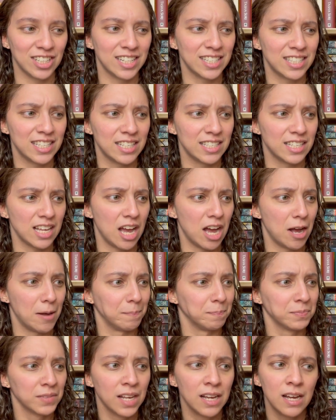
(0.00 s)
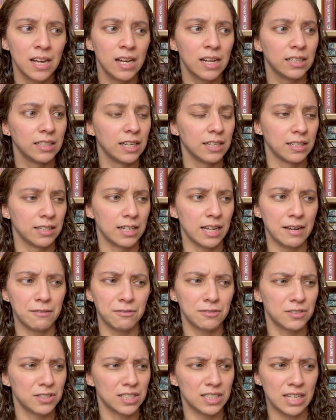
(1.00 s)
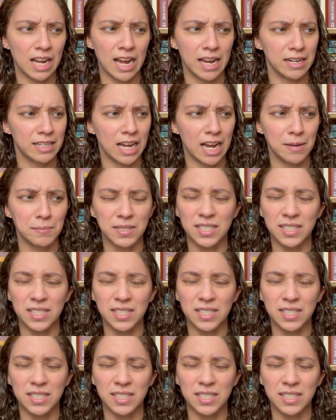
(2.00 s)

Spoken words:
This is Lifetime